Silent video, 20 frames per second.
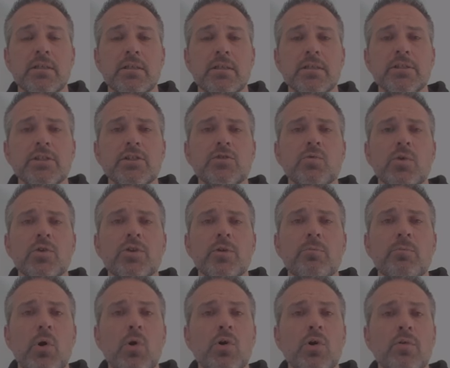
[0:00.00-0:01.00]
This is where the
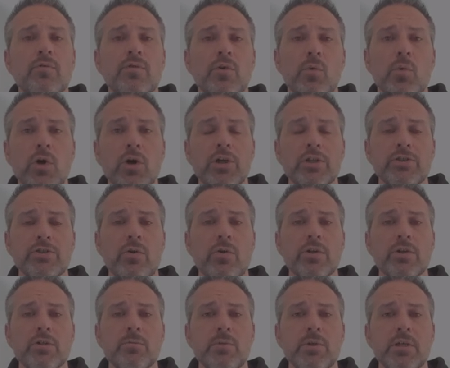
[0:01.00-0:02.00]
bulk of the work is
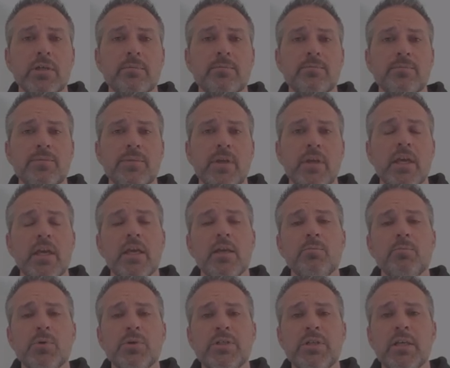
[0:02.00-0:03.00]
going to be
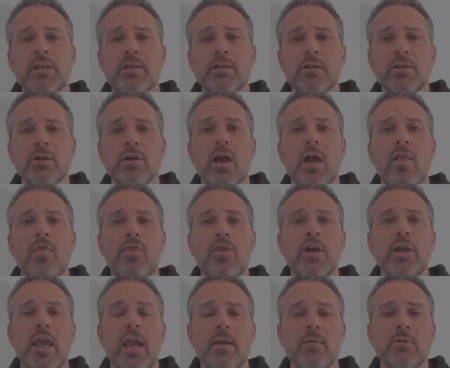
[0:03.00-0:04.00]
in particular, the
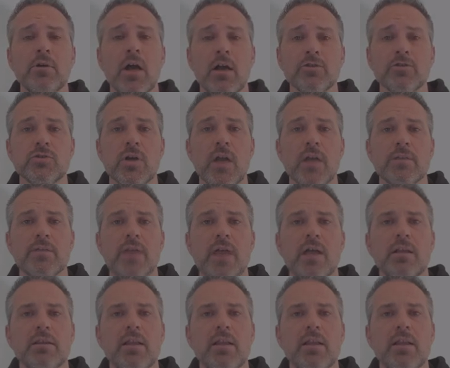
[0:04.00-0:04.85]
game contract.